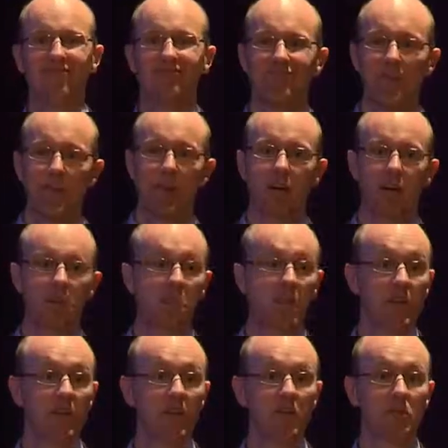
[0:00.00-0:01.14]
Maybe I just
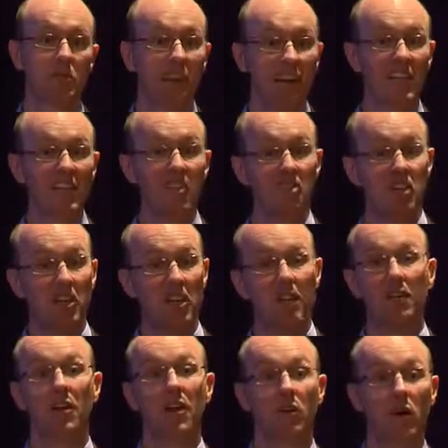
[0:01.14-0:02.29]
minimise my active share,
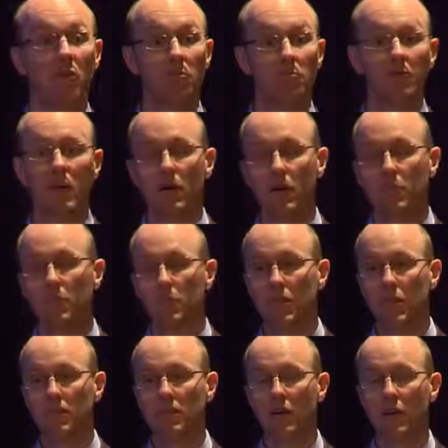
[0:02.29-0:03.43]
then I'm
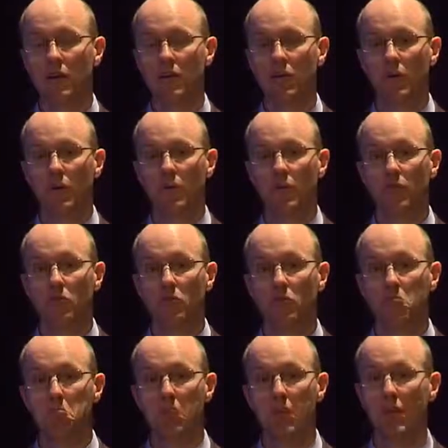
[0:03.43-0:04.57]
less likely to
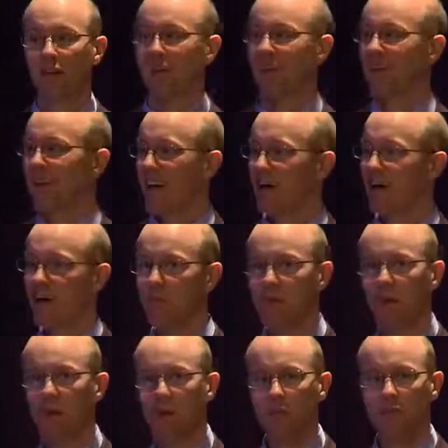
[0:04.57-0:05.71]
underperform. How do I
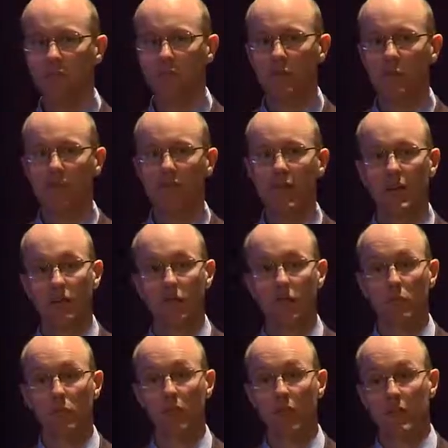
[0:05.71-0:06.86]
minimise the risk of
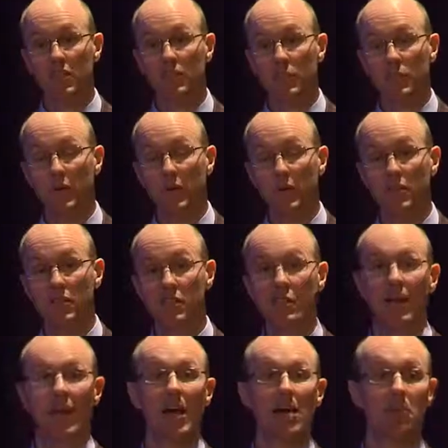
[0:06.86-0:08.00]
underperforming relative to peers?
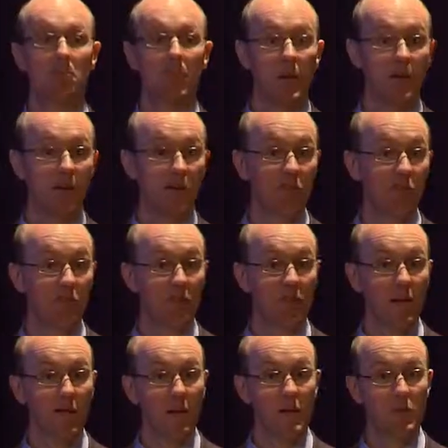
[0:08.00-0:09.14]
Maybe if I do the
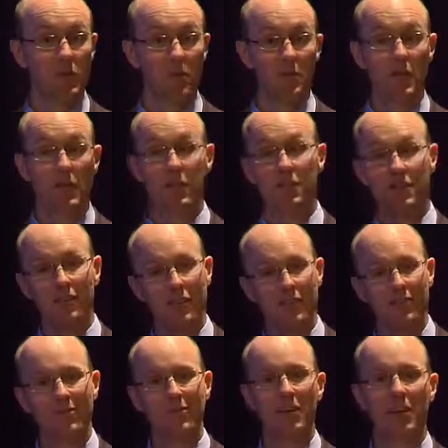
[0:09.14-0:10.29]
same thing as my peers,
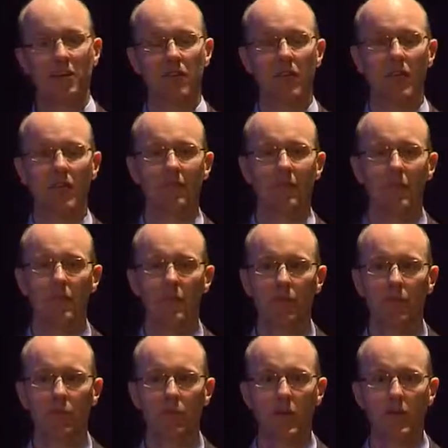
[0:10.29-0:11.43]
they're less likely of
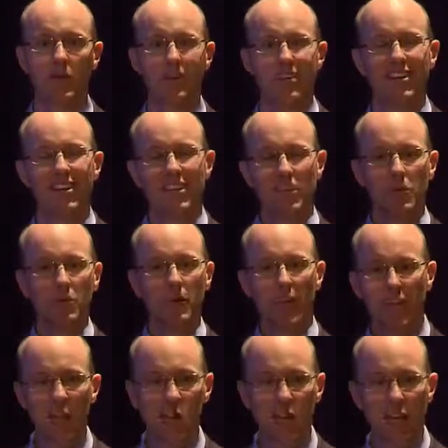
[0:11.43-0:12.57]
underperforming. So we're
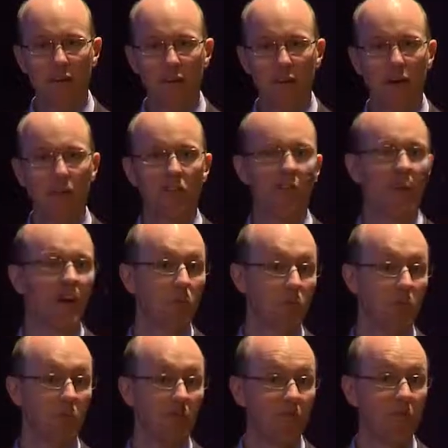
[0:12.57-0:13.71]
taking away the downside,
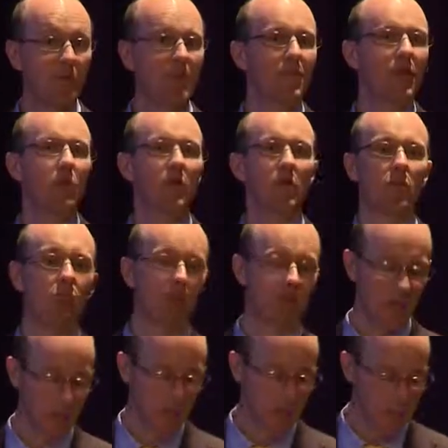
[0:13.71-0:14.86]
which we fear, but we're also
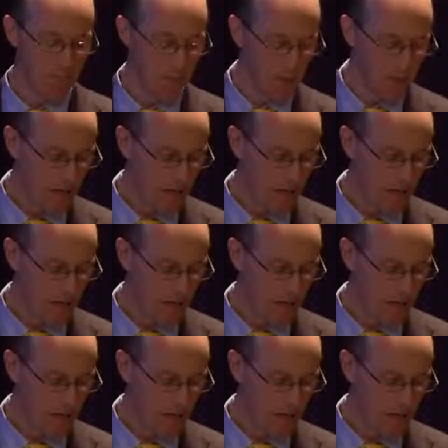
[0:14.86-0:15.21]
giving up